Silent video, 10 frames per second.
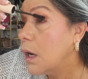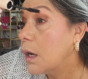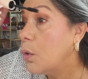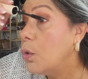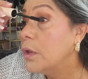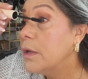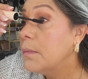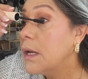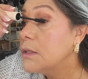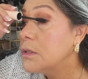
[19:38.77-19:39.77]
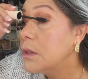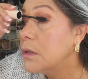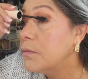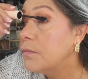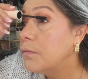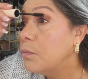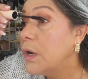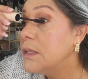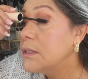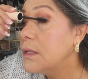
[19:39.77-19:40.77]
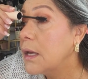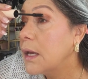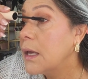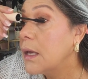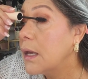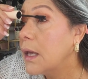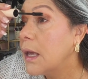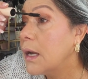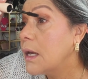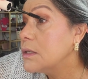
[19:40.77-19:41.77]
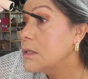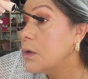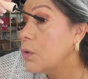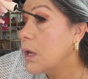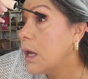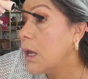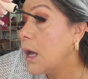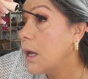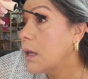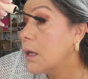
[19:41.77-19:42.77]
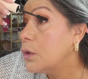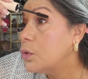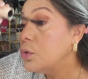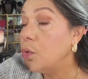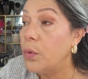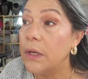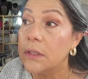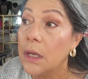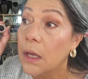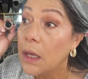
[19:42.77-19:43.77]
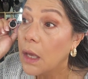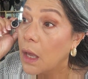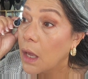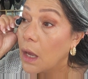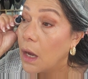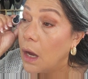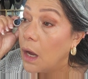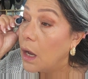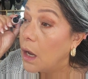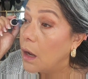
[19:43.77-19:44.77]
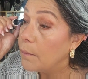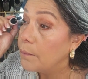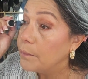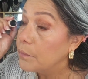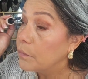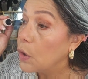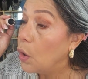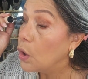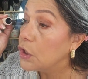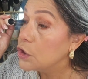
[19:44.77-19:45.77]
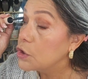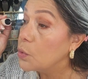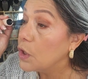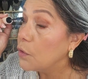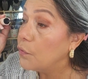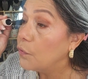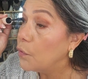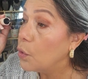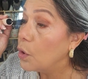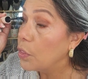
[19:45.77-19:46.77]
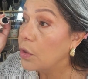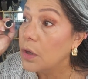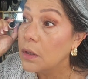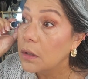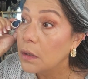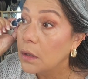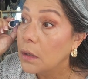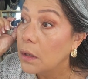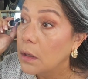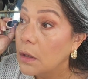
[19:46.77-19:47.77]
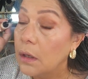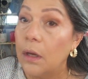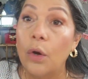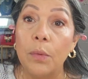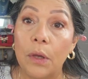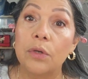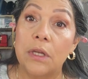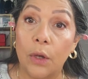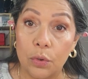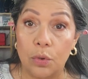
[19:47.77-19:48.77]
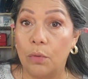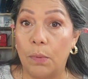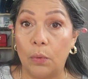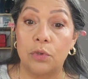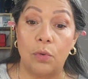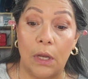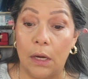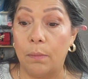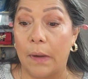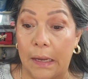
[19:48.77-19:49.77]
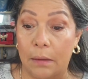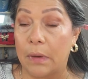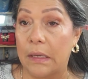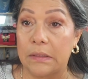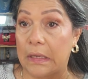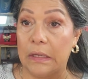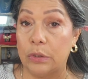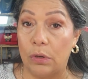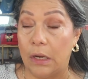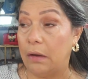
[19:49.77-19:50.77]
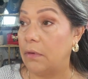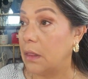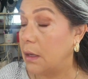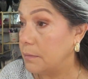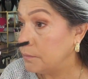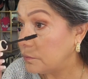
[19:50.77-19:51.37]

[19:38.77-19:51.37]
I called them last Wednesday, and I said, okay, I can do it August 24th, because I go to the boat, so I got to plan my schedule and everything.